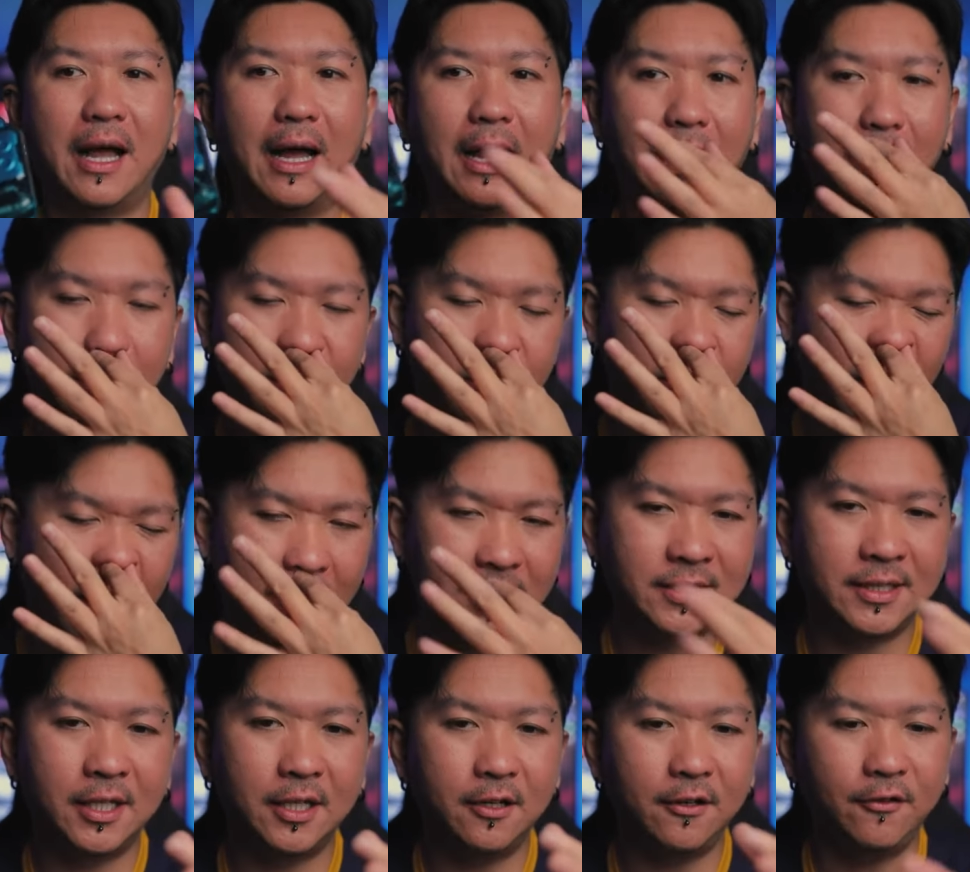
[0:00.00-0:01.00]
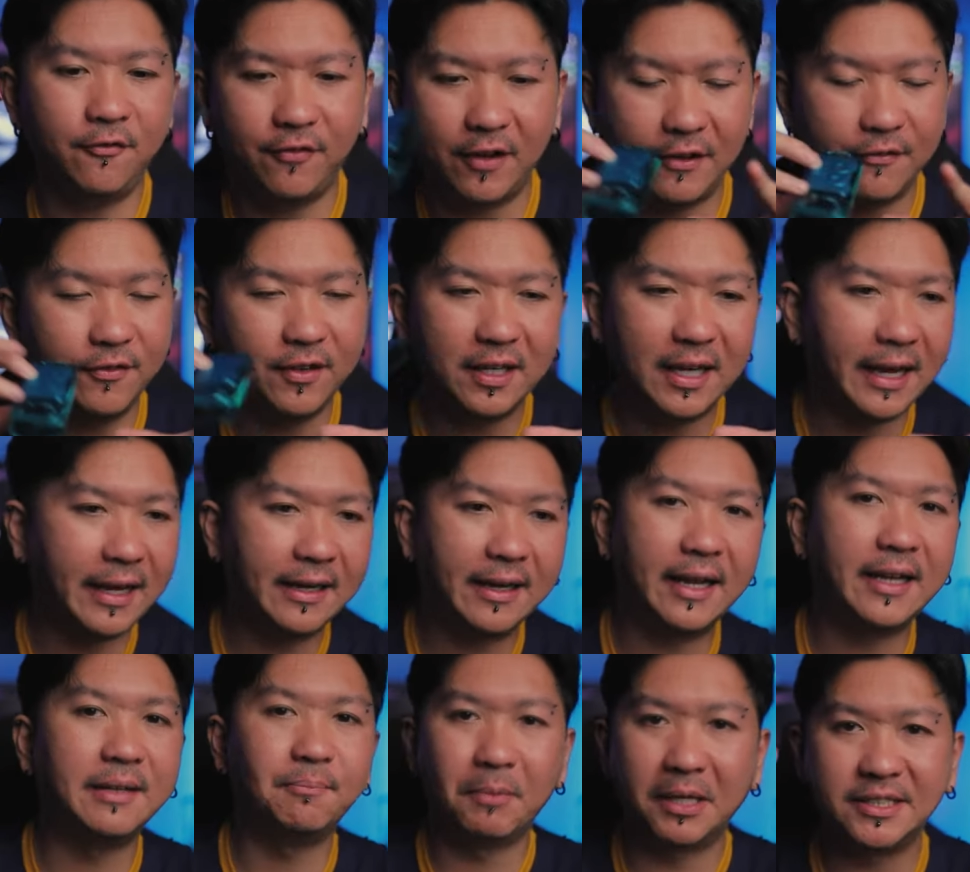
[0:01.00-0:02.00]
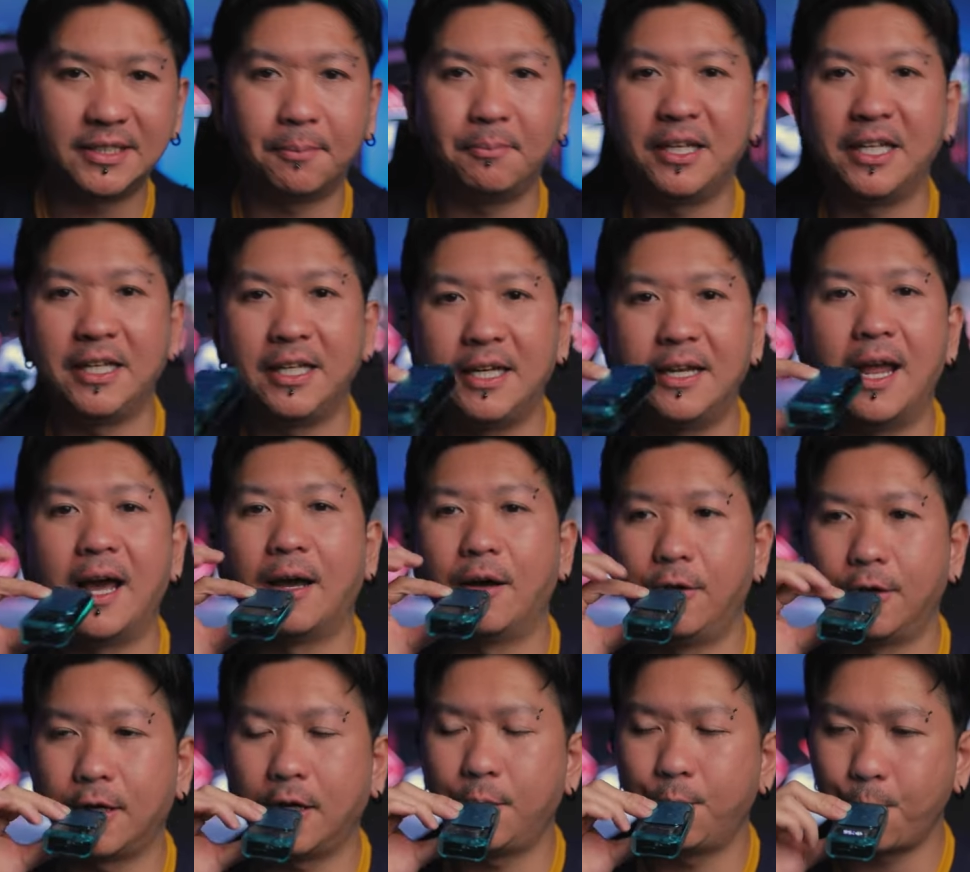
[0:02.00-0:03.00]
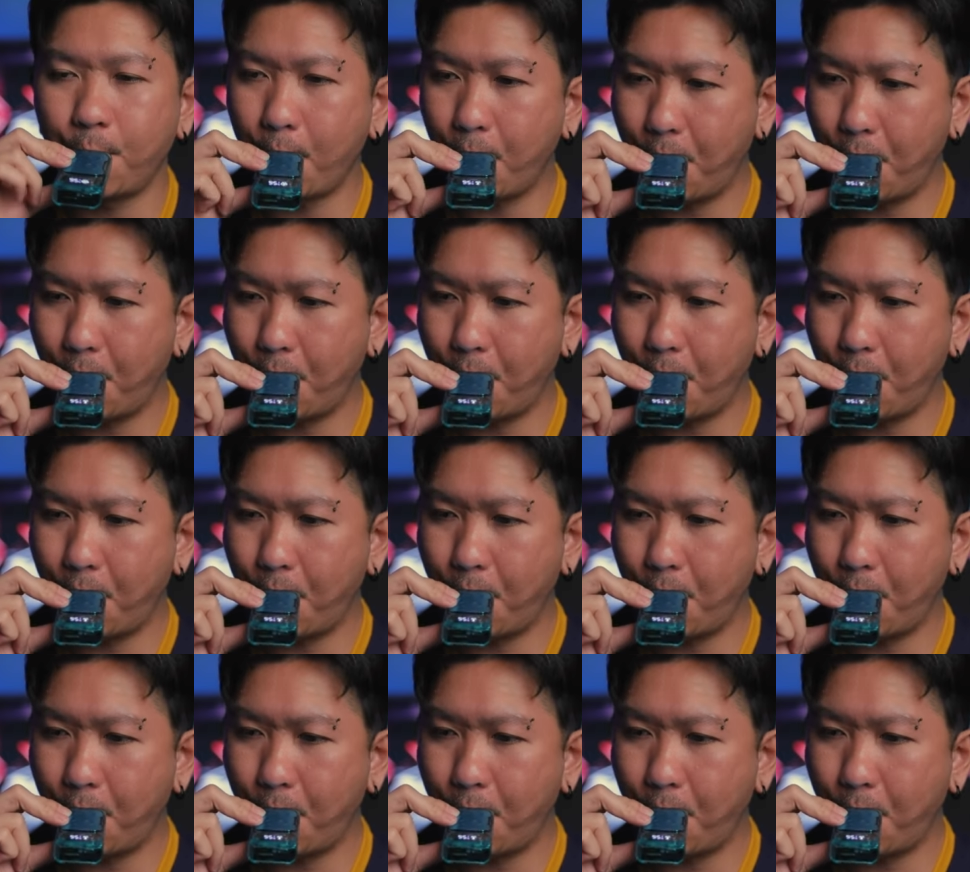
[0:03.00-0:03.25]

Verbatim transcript: Uh, you exhale flavor lime-lime, macam inilah, okay?